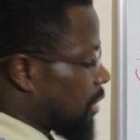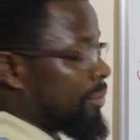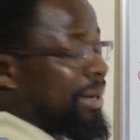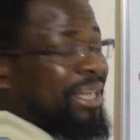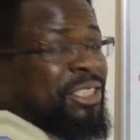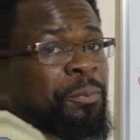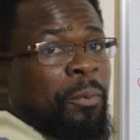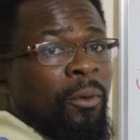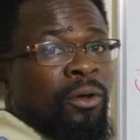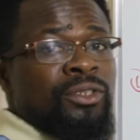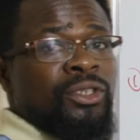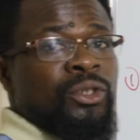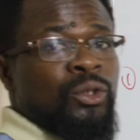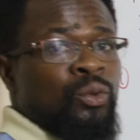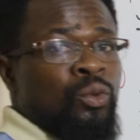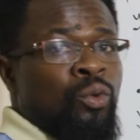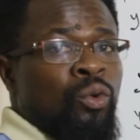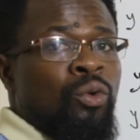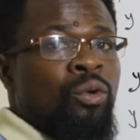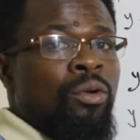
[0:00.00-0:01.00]
response
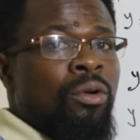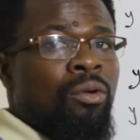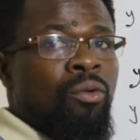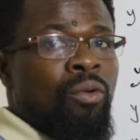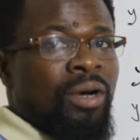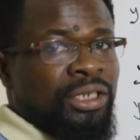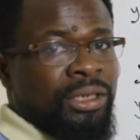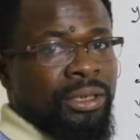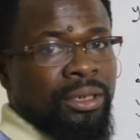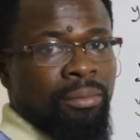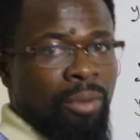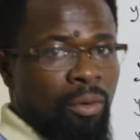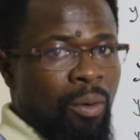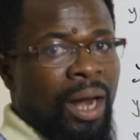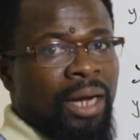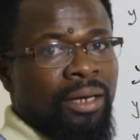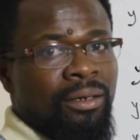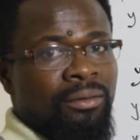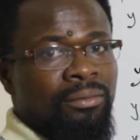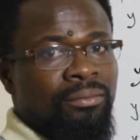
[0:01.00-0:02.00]
to question number
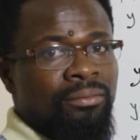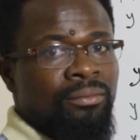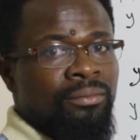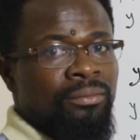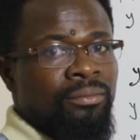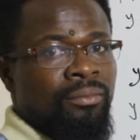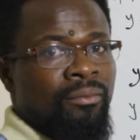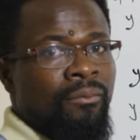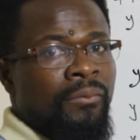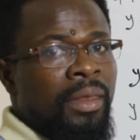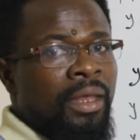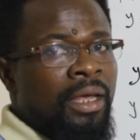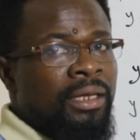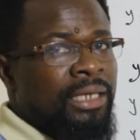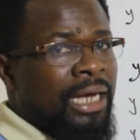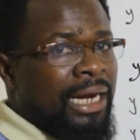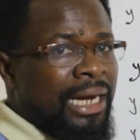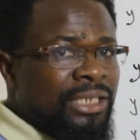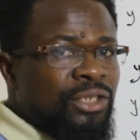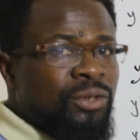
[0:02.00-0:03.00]
1.
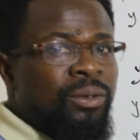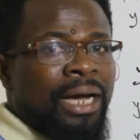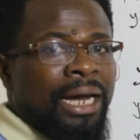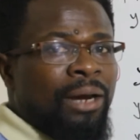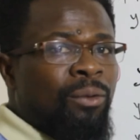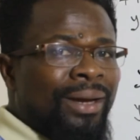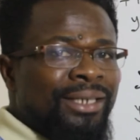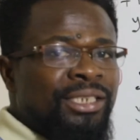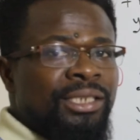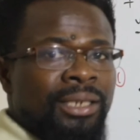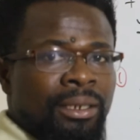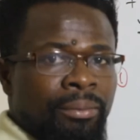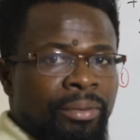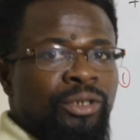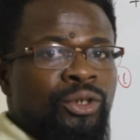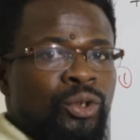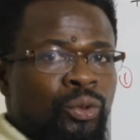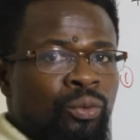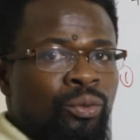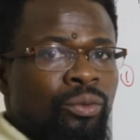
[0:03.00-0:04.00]
Now let's look at question number
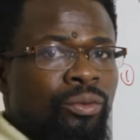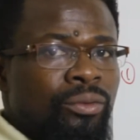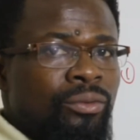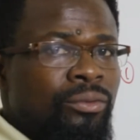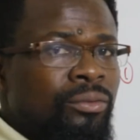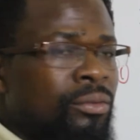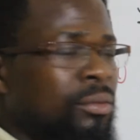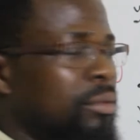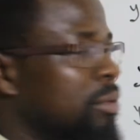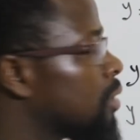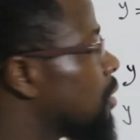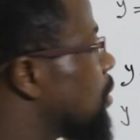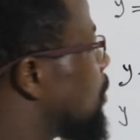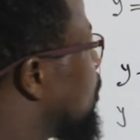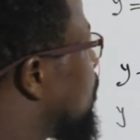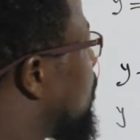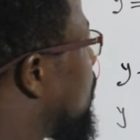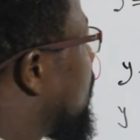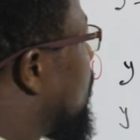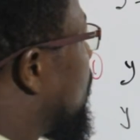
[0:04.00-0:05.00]
2,
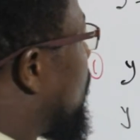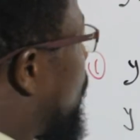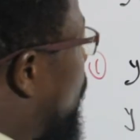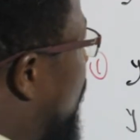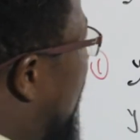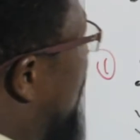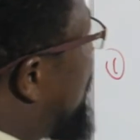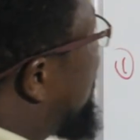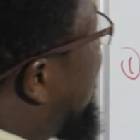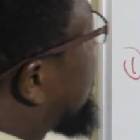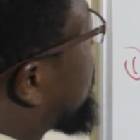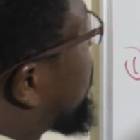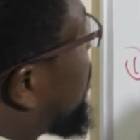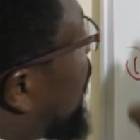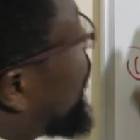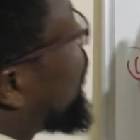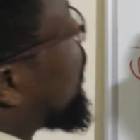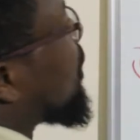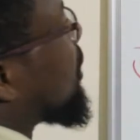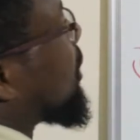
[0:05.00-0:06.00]
where we are
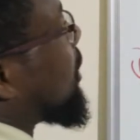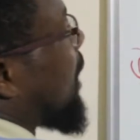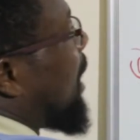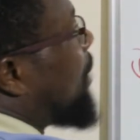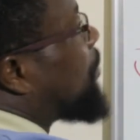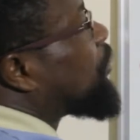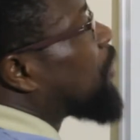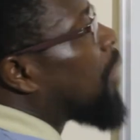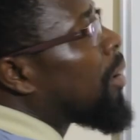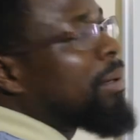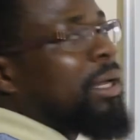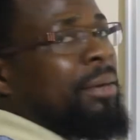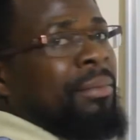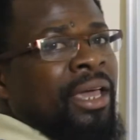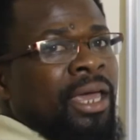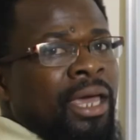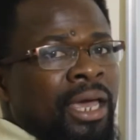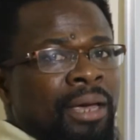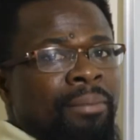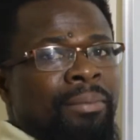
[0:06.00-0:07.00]
solving the same problem
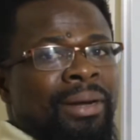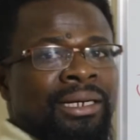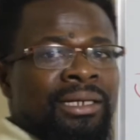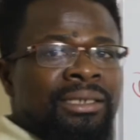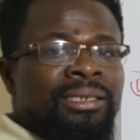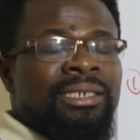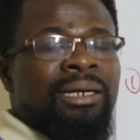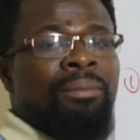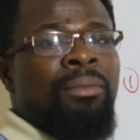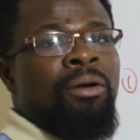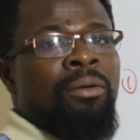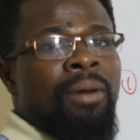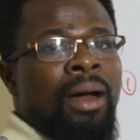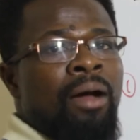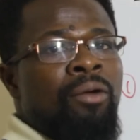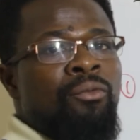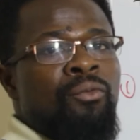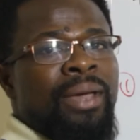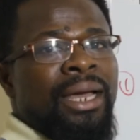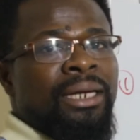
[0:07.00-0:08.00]
again, but this time
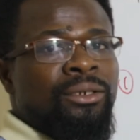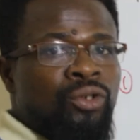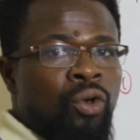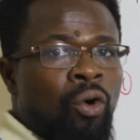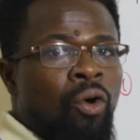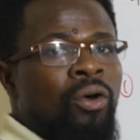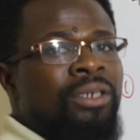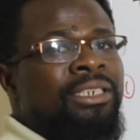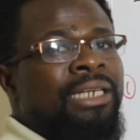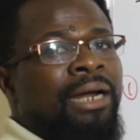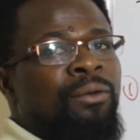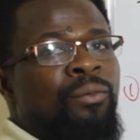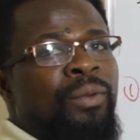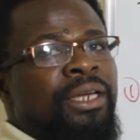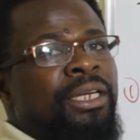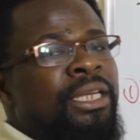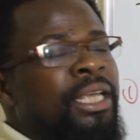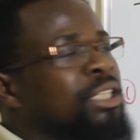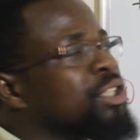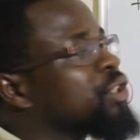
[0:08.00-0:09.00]
around we are told that we
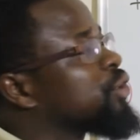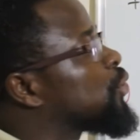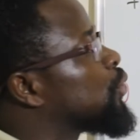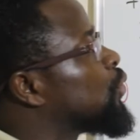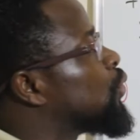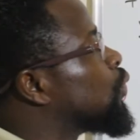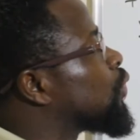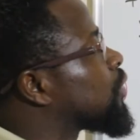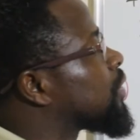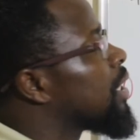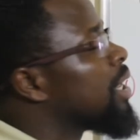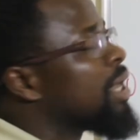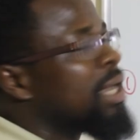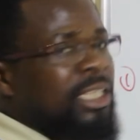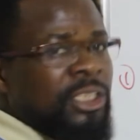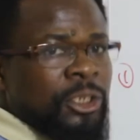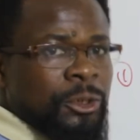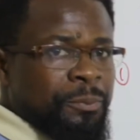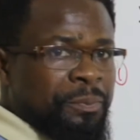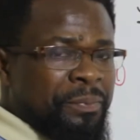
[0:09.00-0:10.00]
need to use
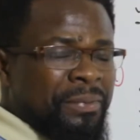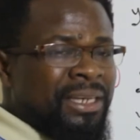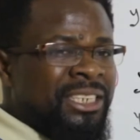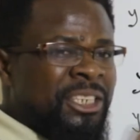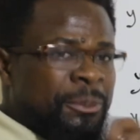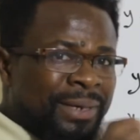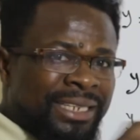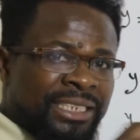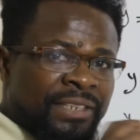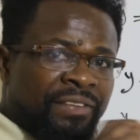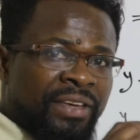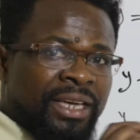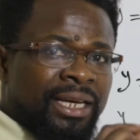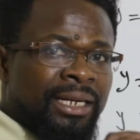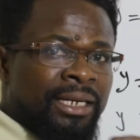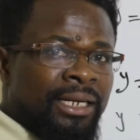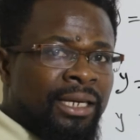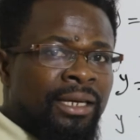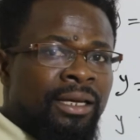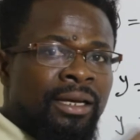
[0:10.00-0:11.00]

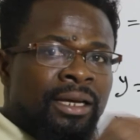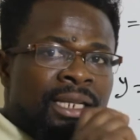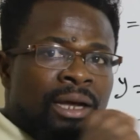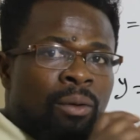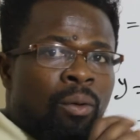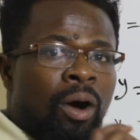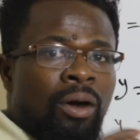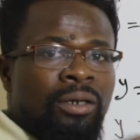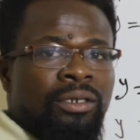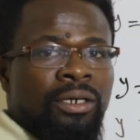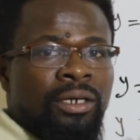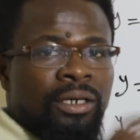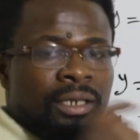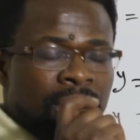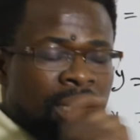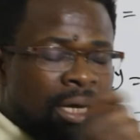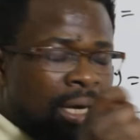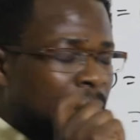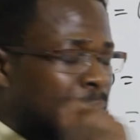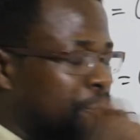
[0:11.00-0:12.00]
specifically the what?
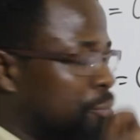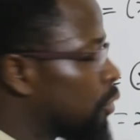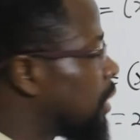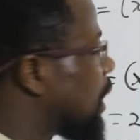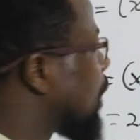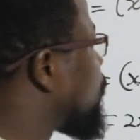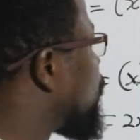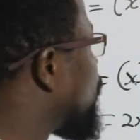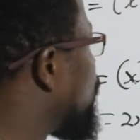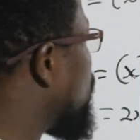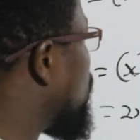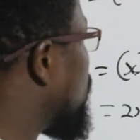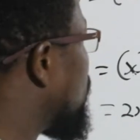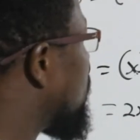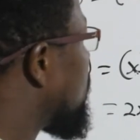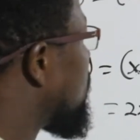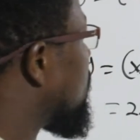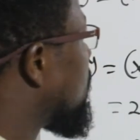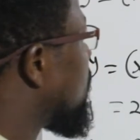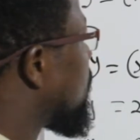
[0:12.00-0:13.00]
The product rule.
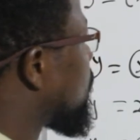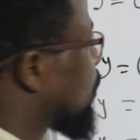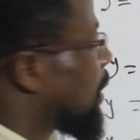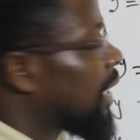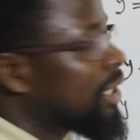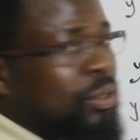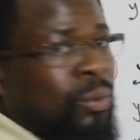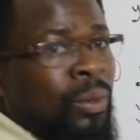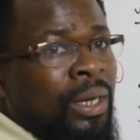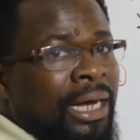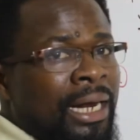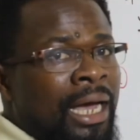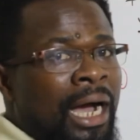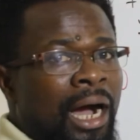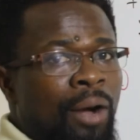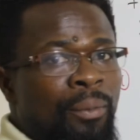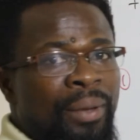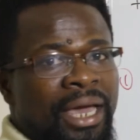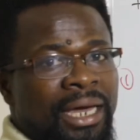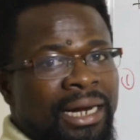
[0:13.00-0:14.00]
So let's look at
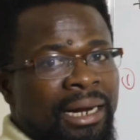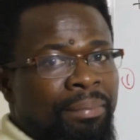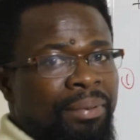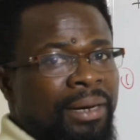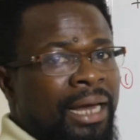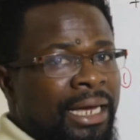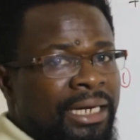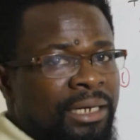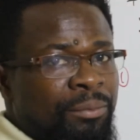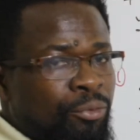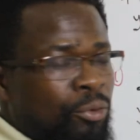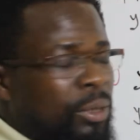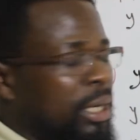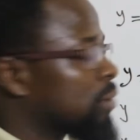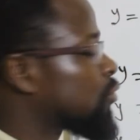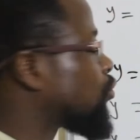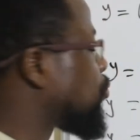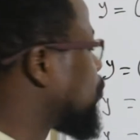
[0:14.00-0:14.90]
how we can apply the product